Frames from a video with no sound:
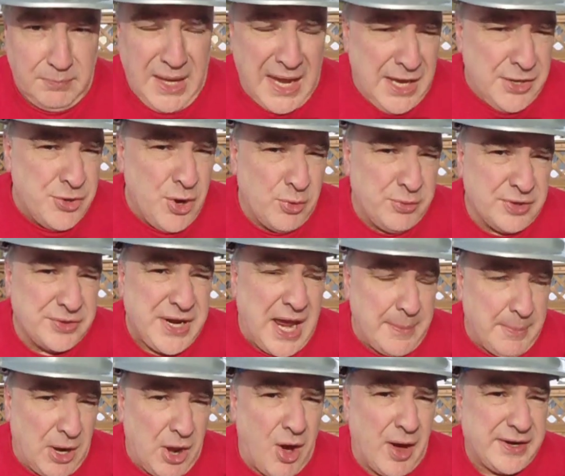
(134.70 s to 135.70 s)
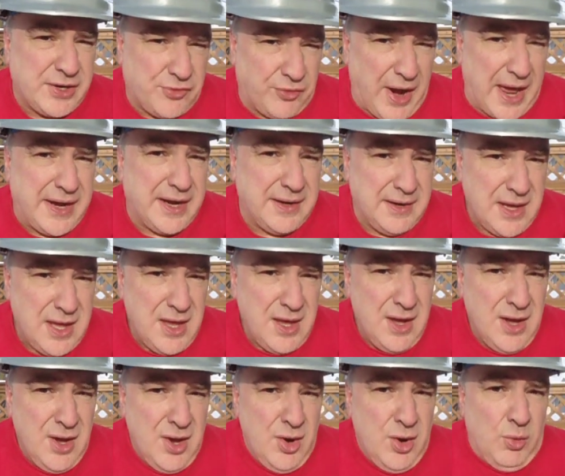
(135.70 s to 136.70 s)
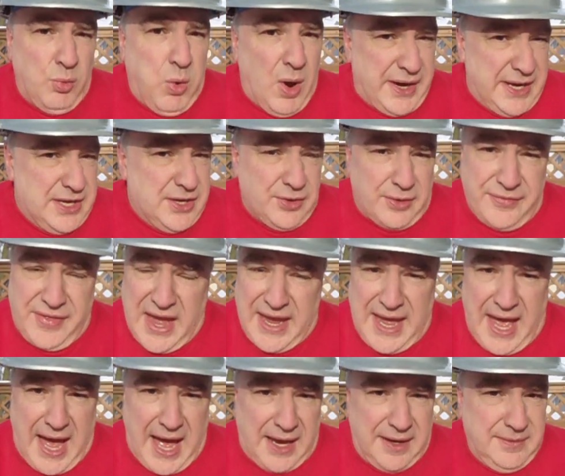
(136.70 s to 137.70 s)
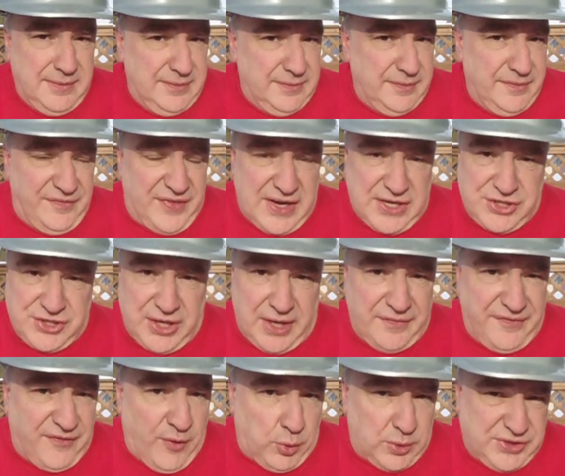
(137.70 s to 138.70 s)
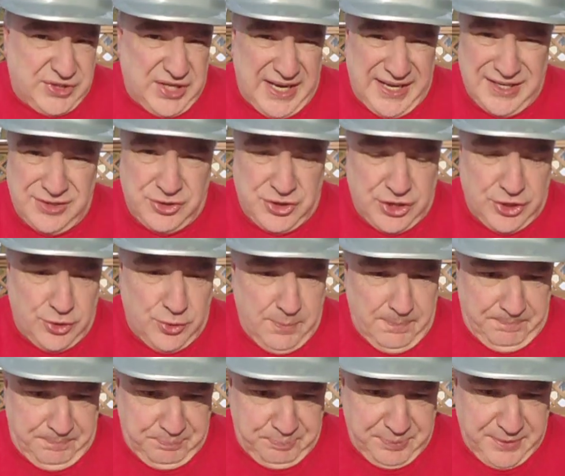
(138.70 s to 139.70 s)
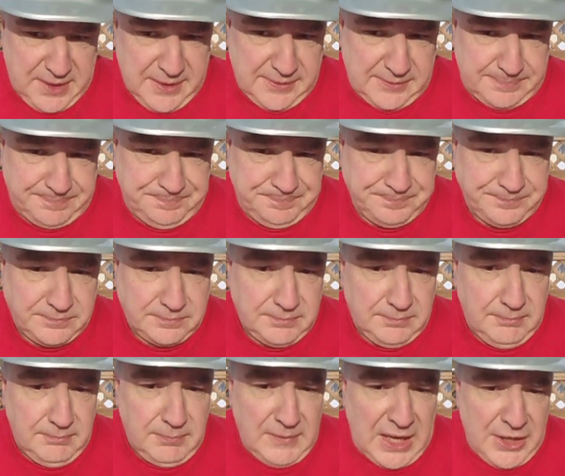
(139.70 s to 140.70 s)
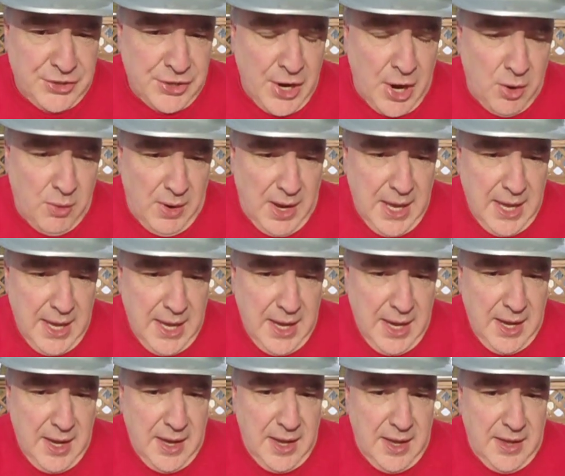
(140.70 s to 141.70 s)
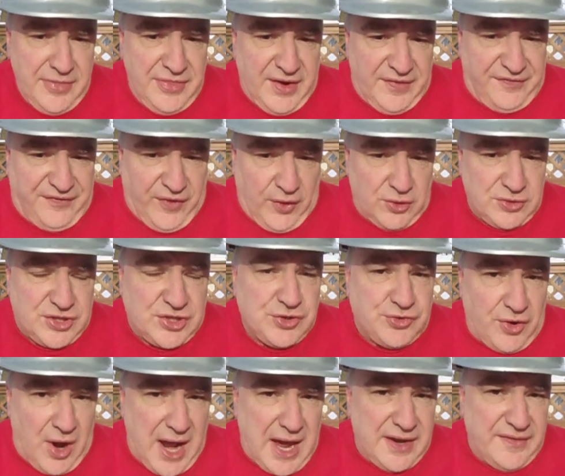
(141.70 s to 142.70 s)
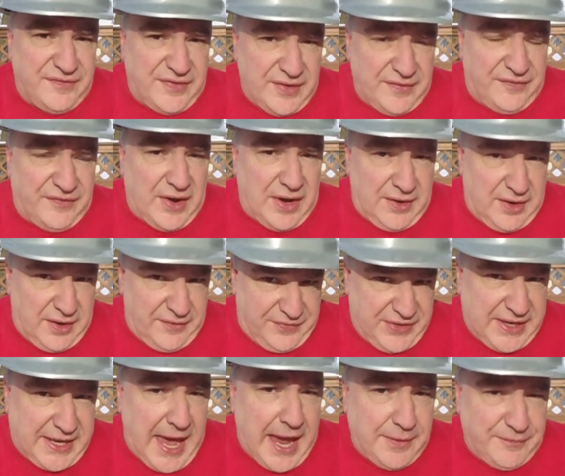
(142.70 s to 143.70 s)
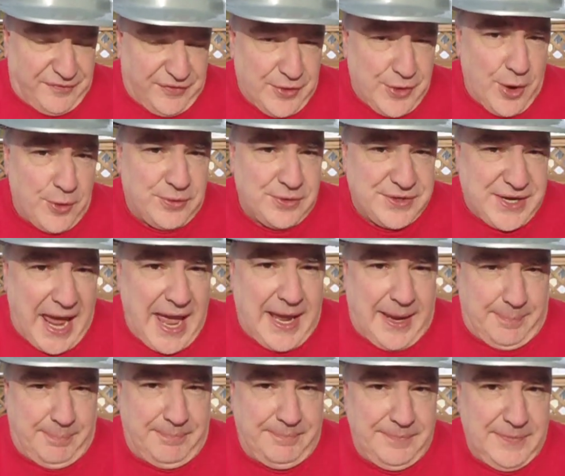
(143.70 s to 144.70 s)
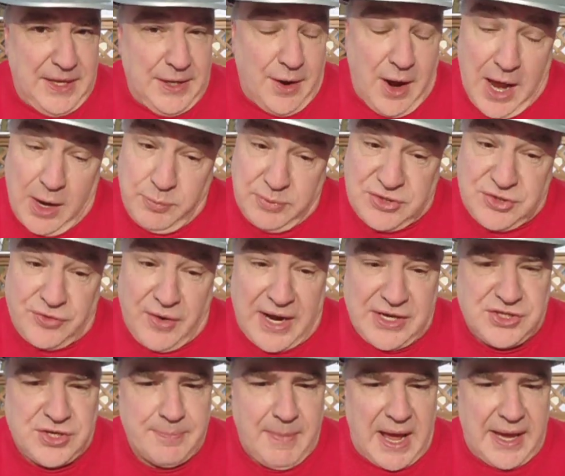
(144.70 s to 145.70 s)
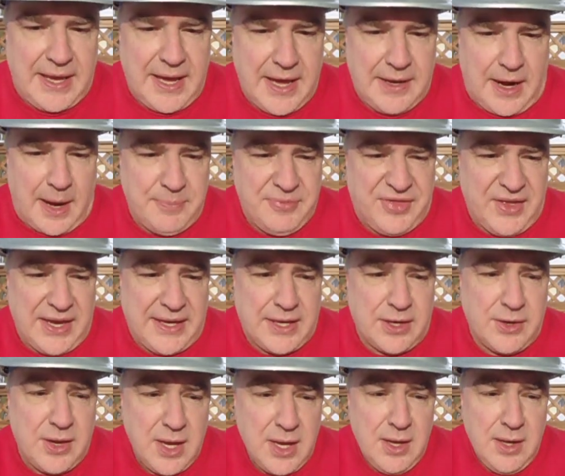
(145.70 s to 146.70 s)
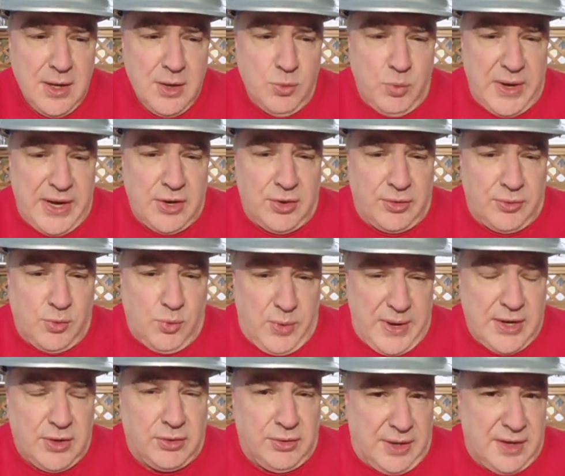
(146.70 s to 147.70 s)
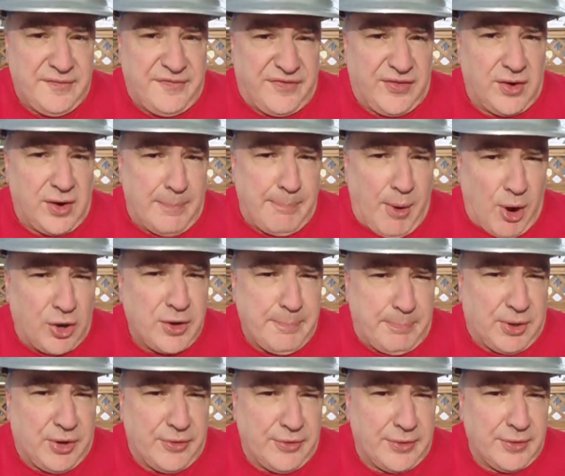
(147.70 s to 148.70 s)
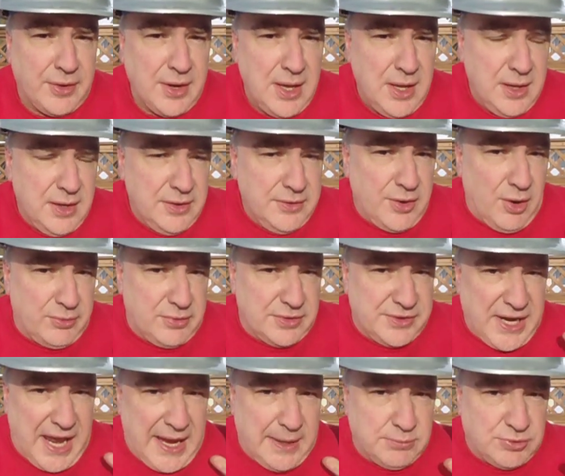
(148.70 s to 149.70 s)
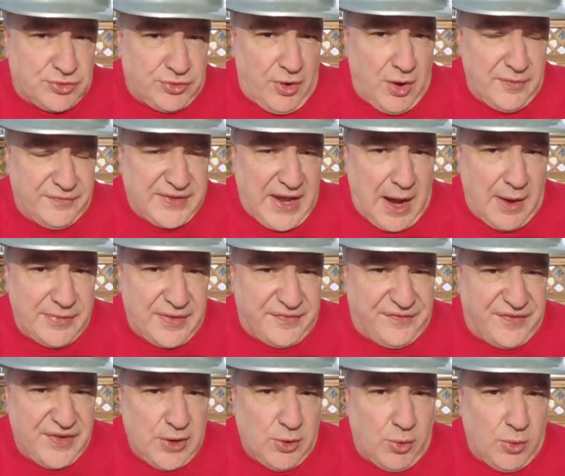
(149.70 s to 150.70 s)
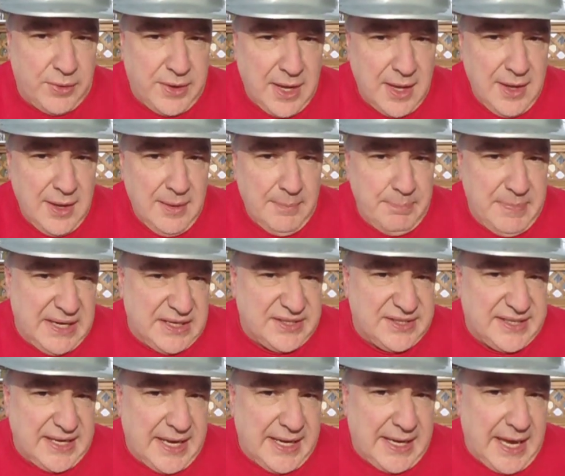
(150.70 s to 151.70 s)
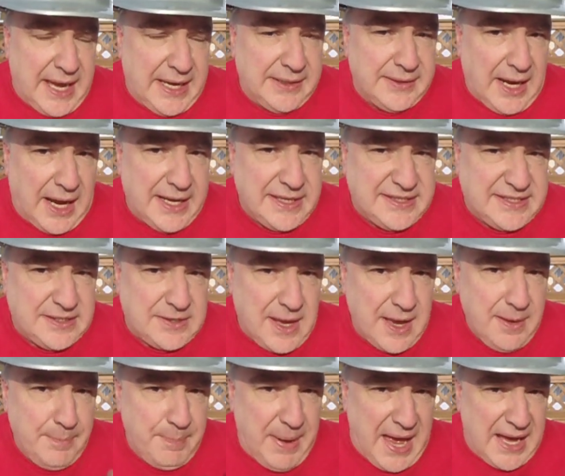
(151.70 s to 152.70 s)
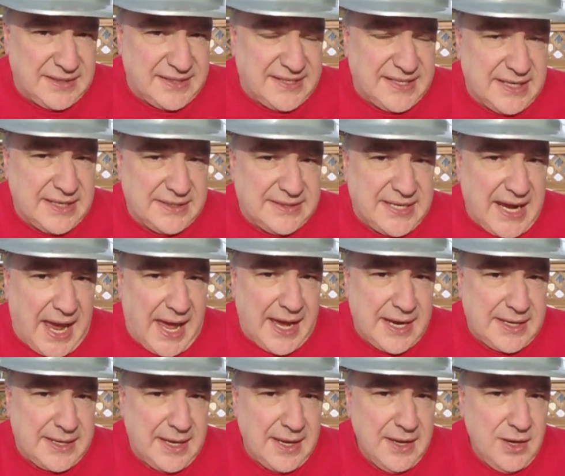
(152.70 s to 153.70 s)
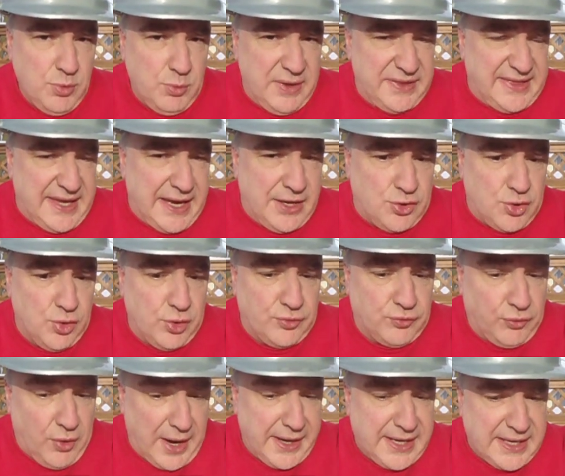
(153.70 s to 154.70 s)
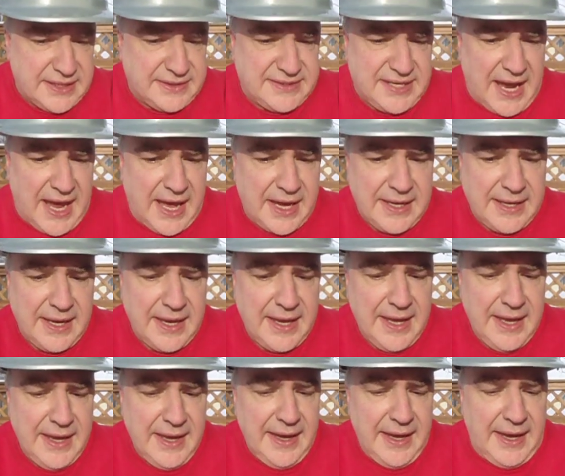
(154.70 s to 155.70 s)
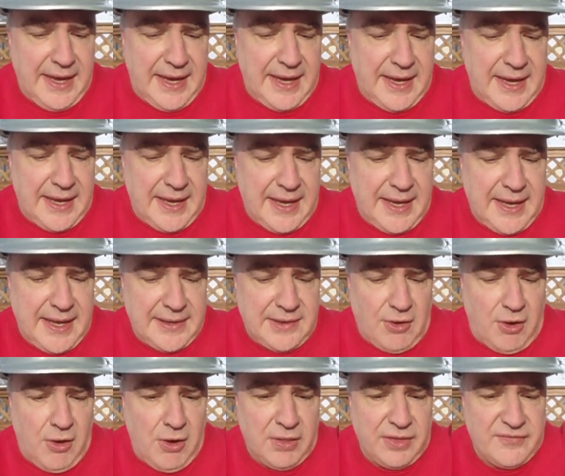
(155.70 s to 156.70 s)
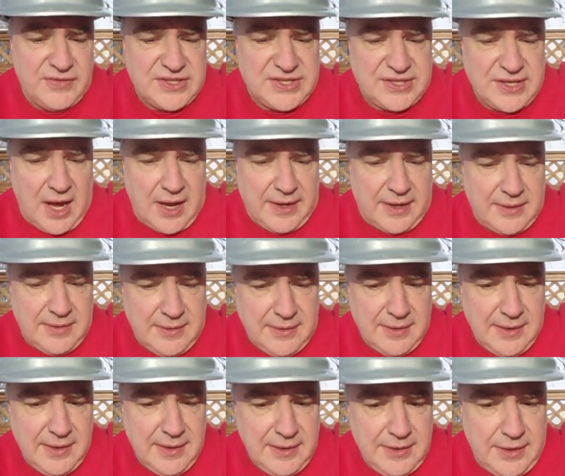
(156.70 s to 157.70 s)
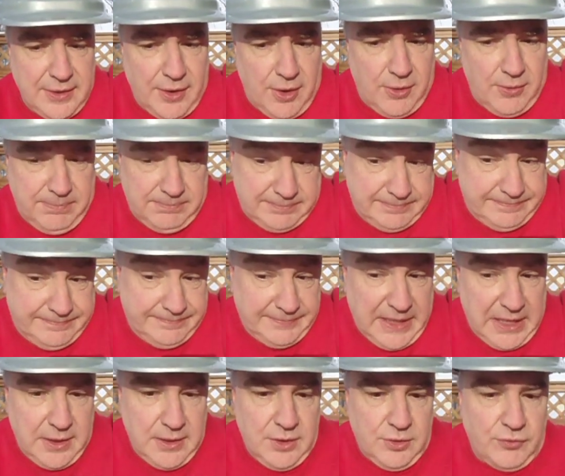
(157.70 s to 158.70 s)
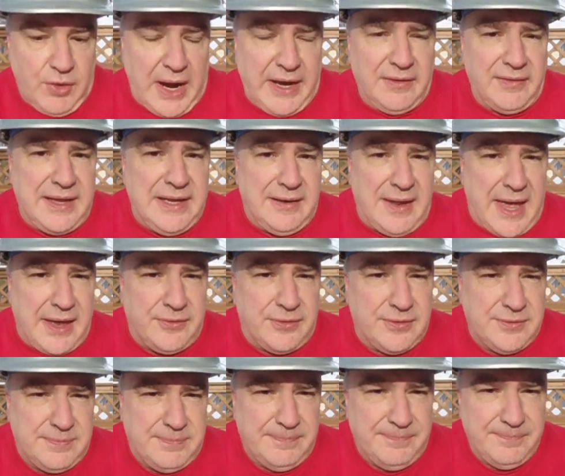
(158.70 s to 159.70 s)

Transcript: and Notre Dame a lot of credit. What a year they had, finishing 14-2. You know, the first drive of the game for Notre Dame, you know, I was scratching my head. I'm thinking we are in for a barn burner. Notre Dame drove down the field, mixing a nice passing attack with a good running attack, and all of a sudden, you know, Riley Leonard